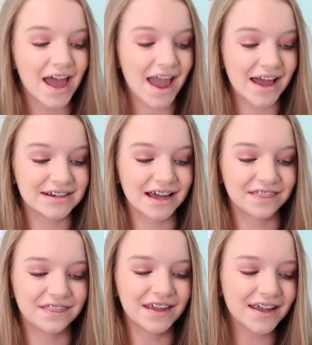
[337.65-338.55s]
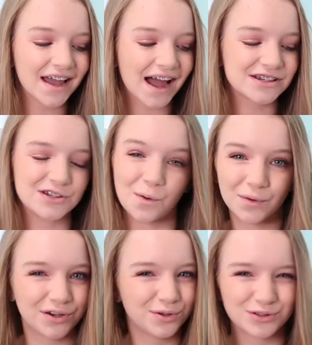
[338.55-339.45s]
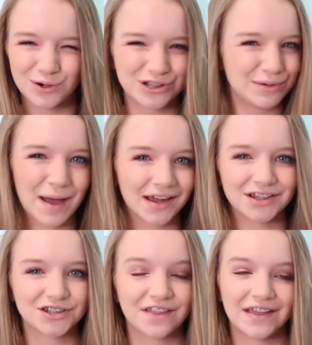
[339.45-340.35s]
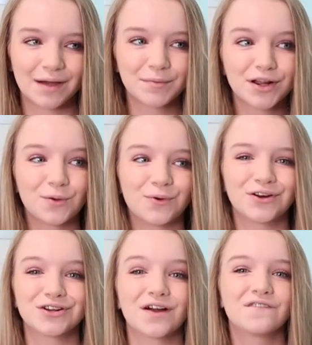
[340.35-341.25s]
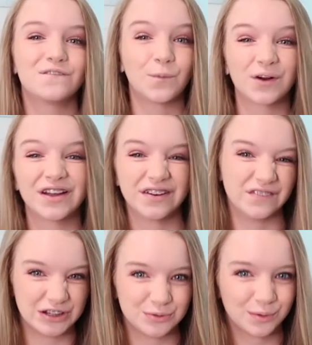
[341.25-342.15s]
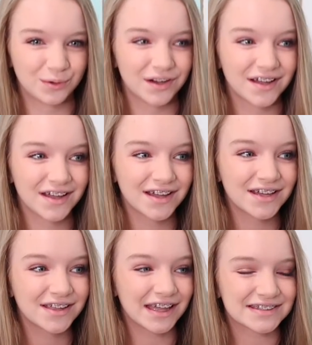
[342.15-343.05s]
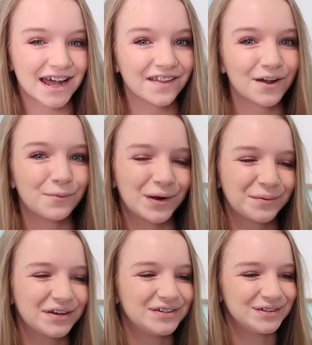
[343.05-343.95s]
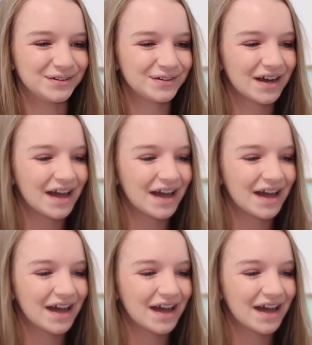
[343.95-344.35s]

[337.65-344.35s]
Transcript: And I think I don't want to do a squishy package. I think I'm going to order four individual. That's kind of like what I want to do.